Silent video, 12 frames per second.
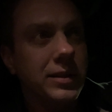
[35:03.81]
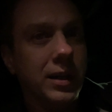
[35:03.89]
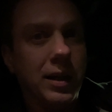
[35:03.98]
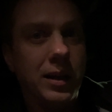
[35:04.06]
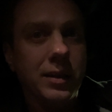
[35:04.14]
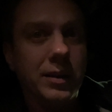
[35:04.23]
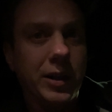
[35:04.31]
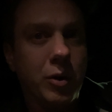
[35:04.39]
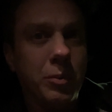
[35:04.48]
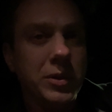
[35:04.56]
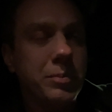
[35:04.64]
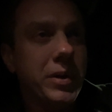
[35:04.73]
uh, like
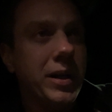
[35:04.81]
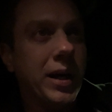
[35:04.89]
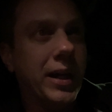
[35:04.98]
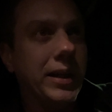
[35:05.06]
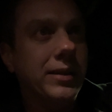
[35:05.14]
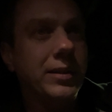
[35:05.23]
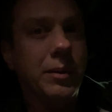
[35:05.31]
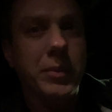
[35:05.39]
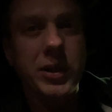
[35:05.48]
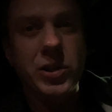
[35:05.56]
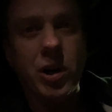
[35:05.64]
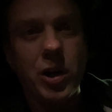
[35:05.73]
almost midnight. I'm going to
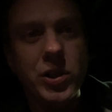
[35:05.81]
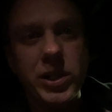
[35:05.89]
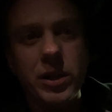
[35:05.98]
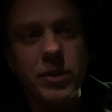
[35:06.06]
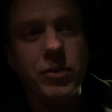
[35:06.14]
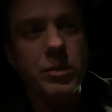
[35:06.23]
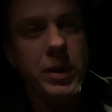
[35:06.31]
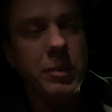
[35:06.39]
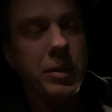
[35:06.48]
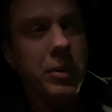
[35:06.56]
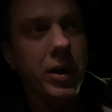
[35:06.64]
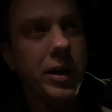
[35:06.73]
charge here for maybe
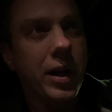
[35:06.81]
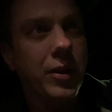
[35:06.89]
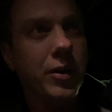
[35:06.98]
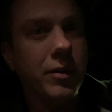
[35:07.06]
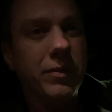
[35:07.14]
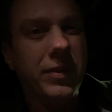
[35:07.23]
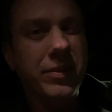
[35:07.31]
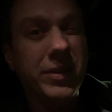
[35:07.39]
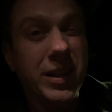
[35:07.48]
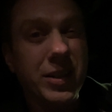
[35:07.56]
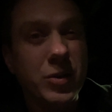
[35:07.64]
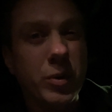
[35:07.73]
about another
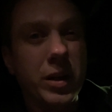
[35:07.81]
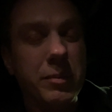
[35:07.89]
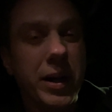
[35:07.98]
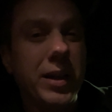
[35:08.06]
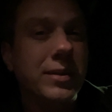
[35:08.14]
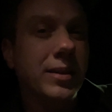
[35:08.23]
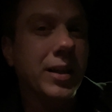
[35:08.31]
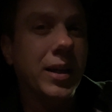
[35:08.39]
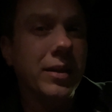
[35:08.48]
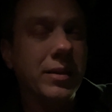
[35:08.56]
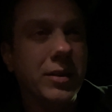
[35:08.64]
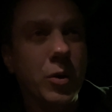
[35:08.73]
fifteen, twenty minutes, and
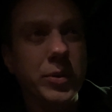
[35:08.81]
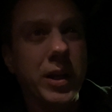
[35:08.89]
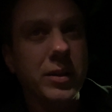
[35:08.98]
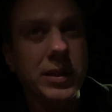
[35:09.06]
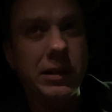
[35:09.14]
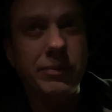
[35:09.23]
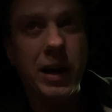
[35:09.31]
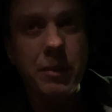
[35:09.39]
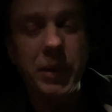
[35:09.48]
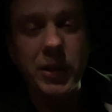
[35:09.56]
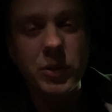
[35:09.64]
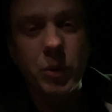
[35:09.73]
then hotel's like five
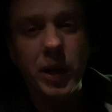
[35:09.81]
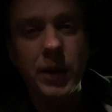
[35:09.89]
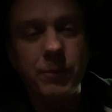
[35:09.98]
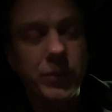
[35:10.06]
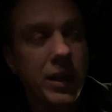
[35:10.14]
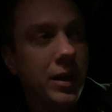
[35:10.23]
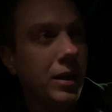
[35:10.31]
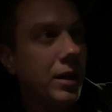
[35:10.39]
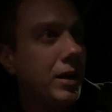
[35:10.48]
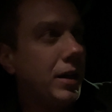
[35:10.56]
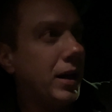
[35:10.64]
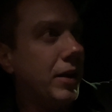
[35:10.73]
minutes away.
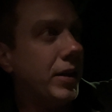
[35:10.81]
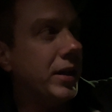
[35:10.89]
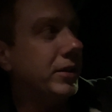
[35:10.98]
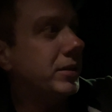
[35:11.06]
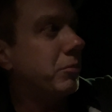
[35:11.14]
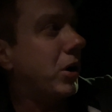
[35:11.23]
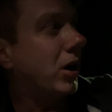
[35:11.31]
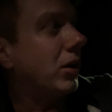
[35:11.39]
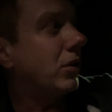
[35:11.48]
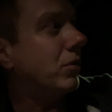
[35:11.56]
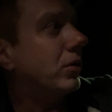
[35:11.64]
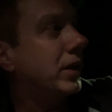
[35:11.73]
And then
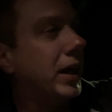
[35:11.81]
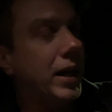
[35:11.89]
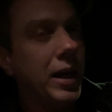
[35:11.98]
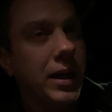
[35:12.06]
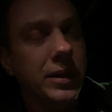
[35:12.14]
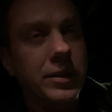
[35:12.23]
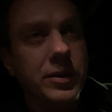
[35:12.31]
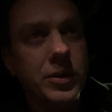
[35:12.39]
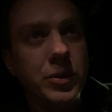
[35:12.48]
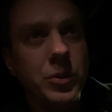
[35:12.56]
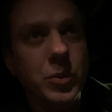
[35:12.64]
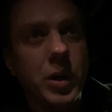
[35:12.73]
tomorrow got to head
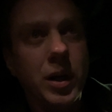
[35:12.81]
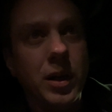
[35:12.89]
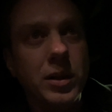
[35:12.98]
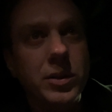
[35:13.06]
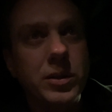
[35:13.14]
to uh,